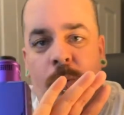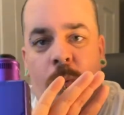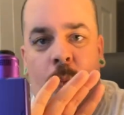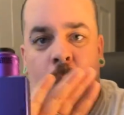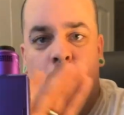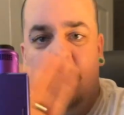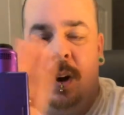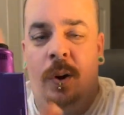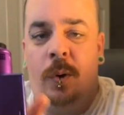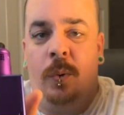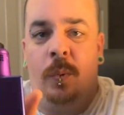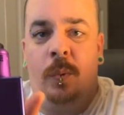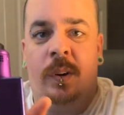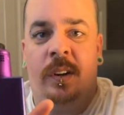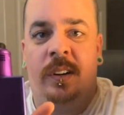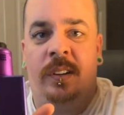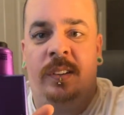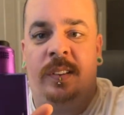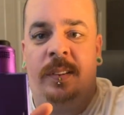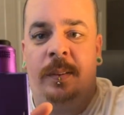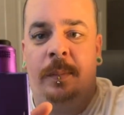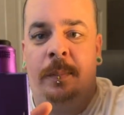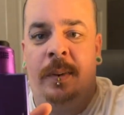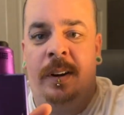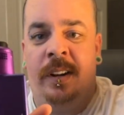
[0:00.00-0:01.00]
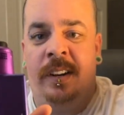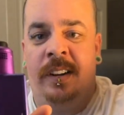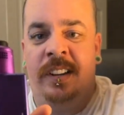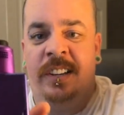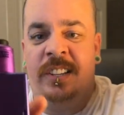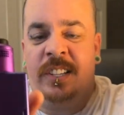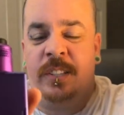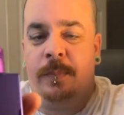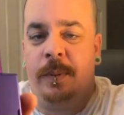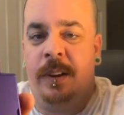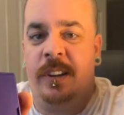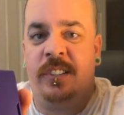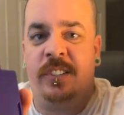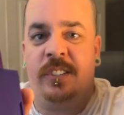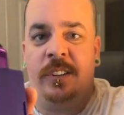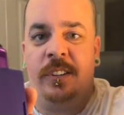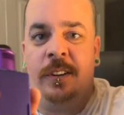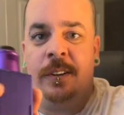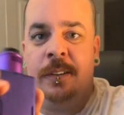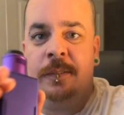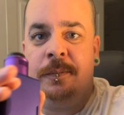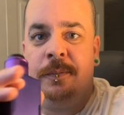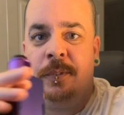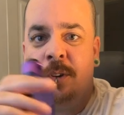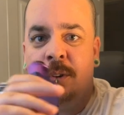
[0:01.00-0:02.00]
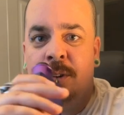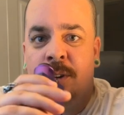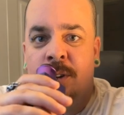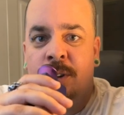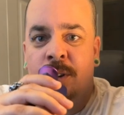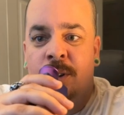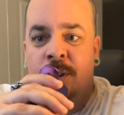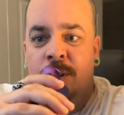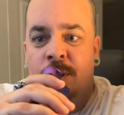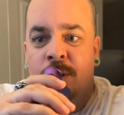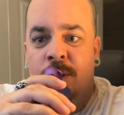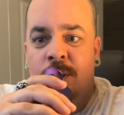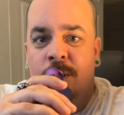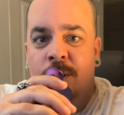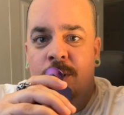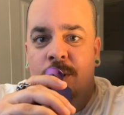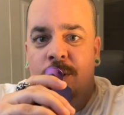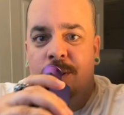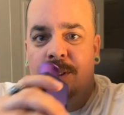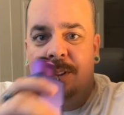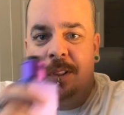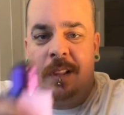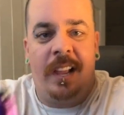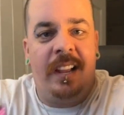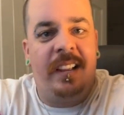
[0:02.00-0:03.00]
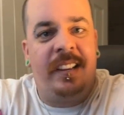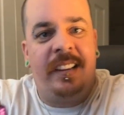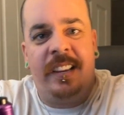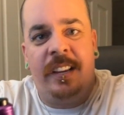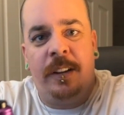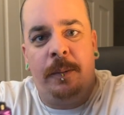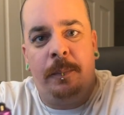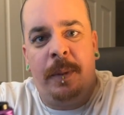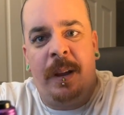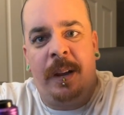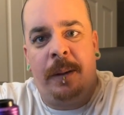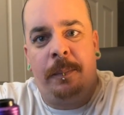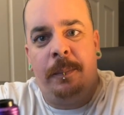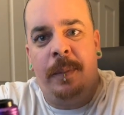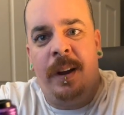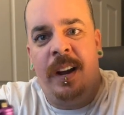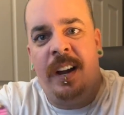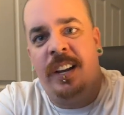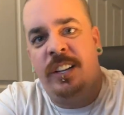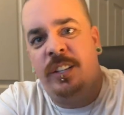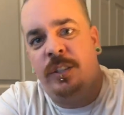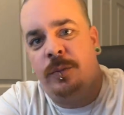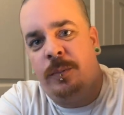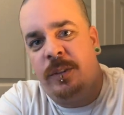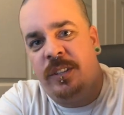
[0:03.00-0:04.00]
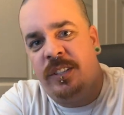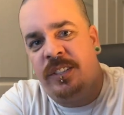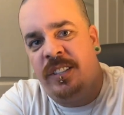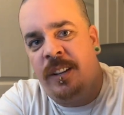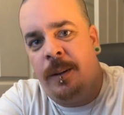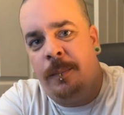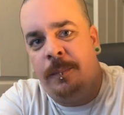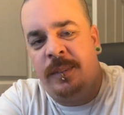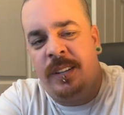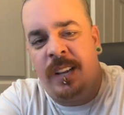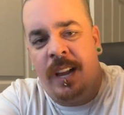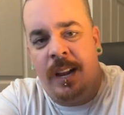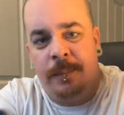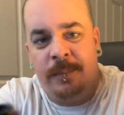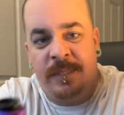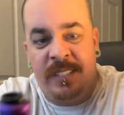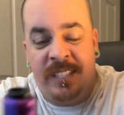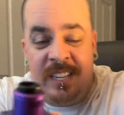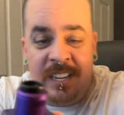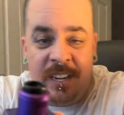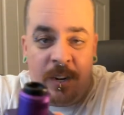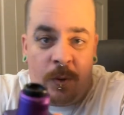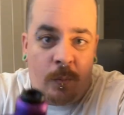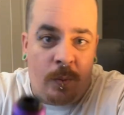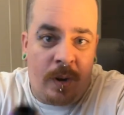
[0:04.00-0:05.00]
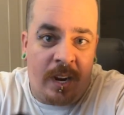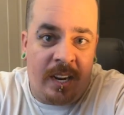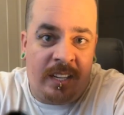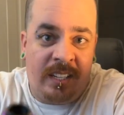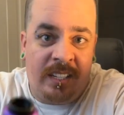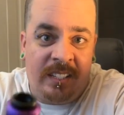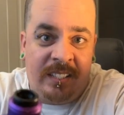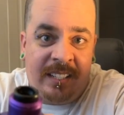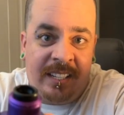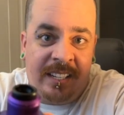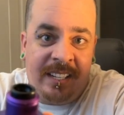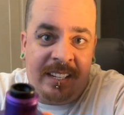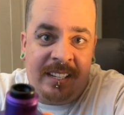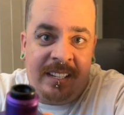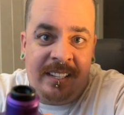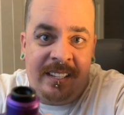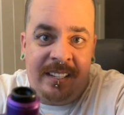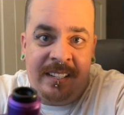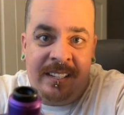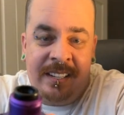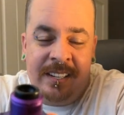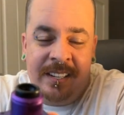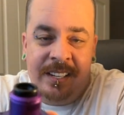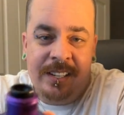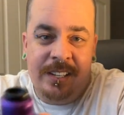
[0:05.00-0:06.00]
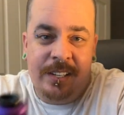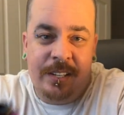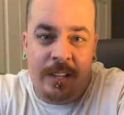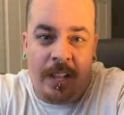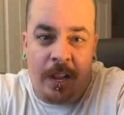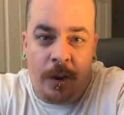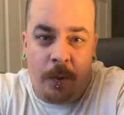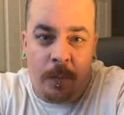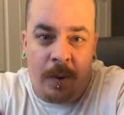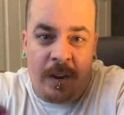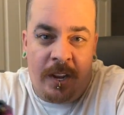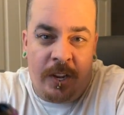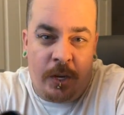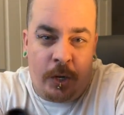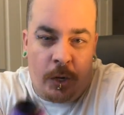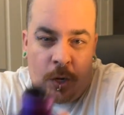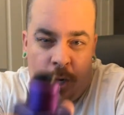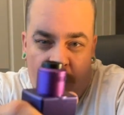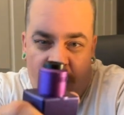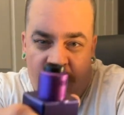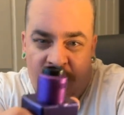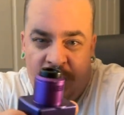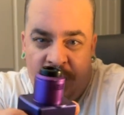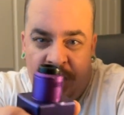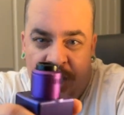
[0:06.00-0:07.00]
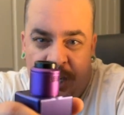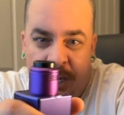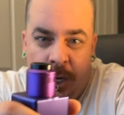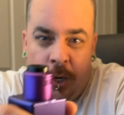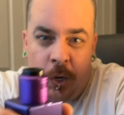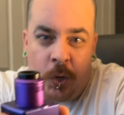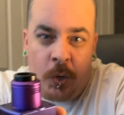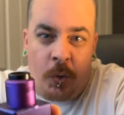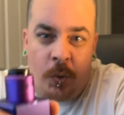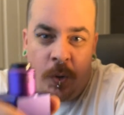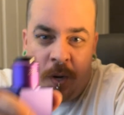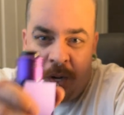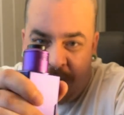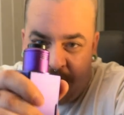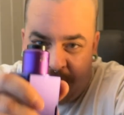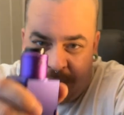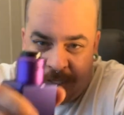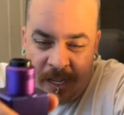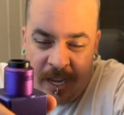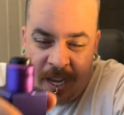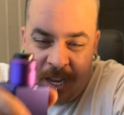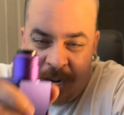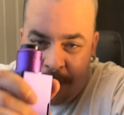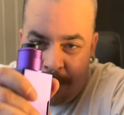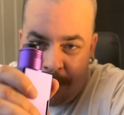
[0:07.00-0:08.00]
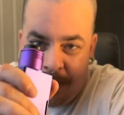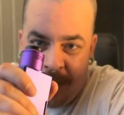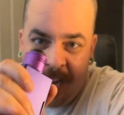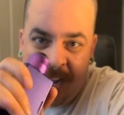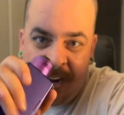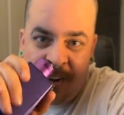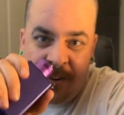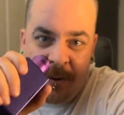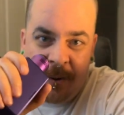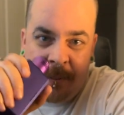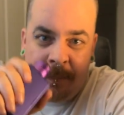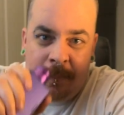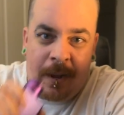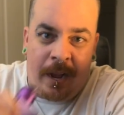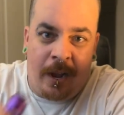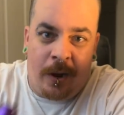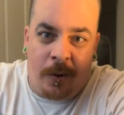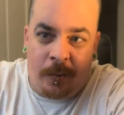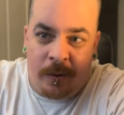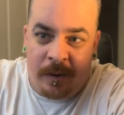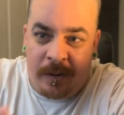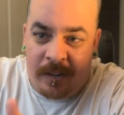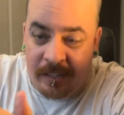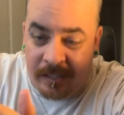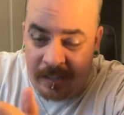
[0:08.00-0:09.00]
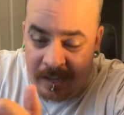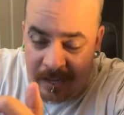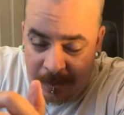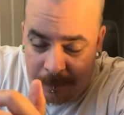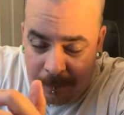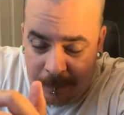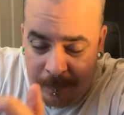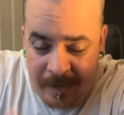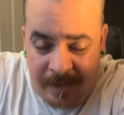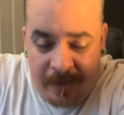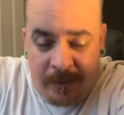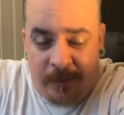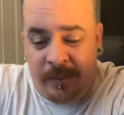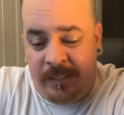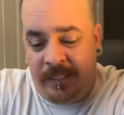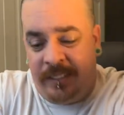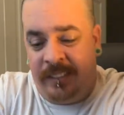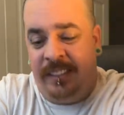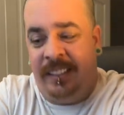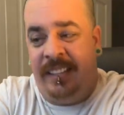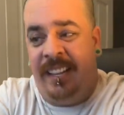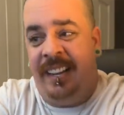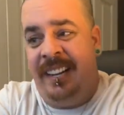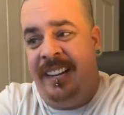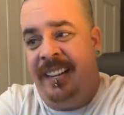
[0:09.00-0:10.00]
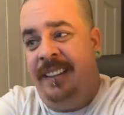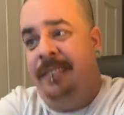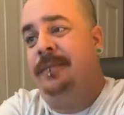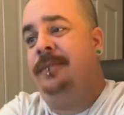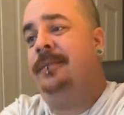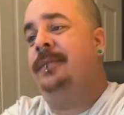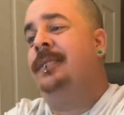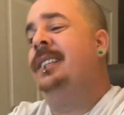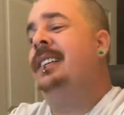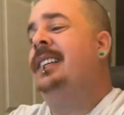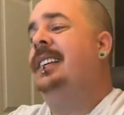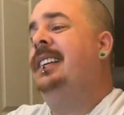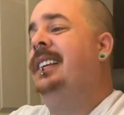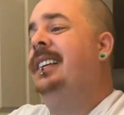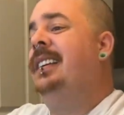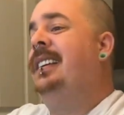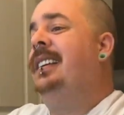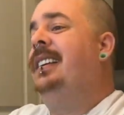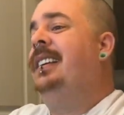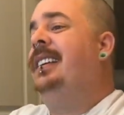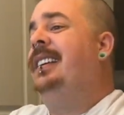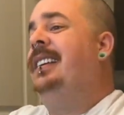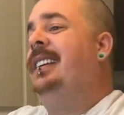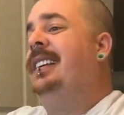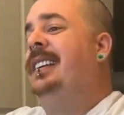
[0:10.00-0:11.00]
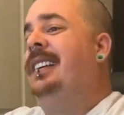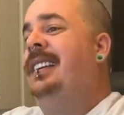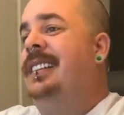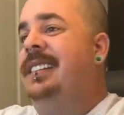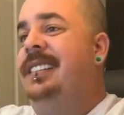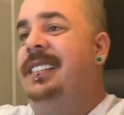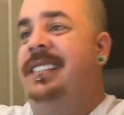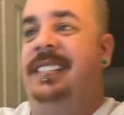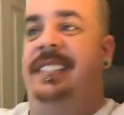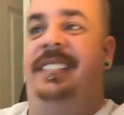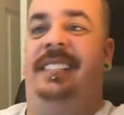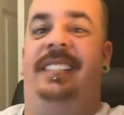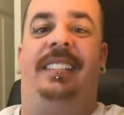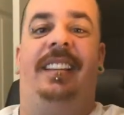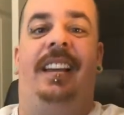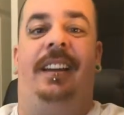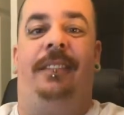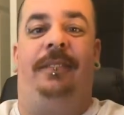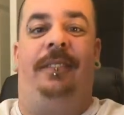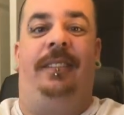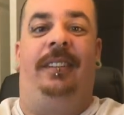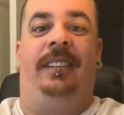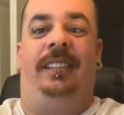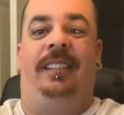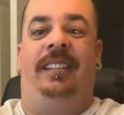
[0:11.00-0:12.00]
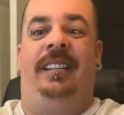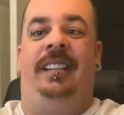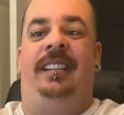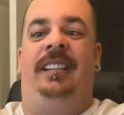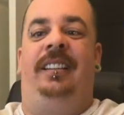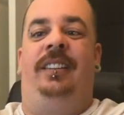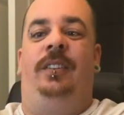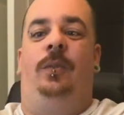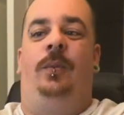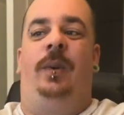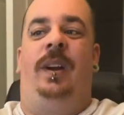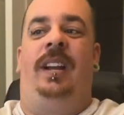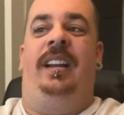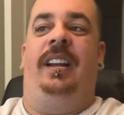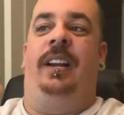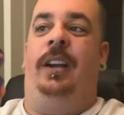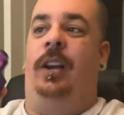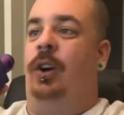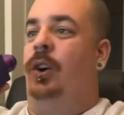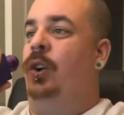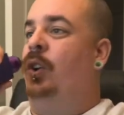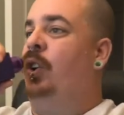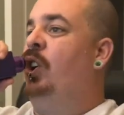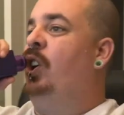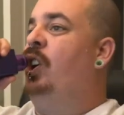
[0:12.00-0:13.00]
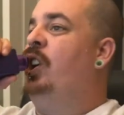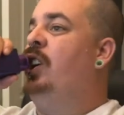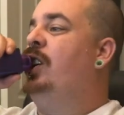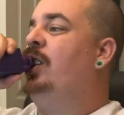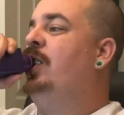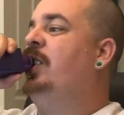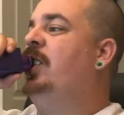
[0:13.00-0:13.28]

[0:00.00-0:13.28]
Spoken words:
well worth the money, especially if you're liking mech mods but sometimes need a regulated. That way you're on the go and a lot of battery power and a lot of battery life. Definitely the way to go.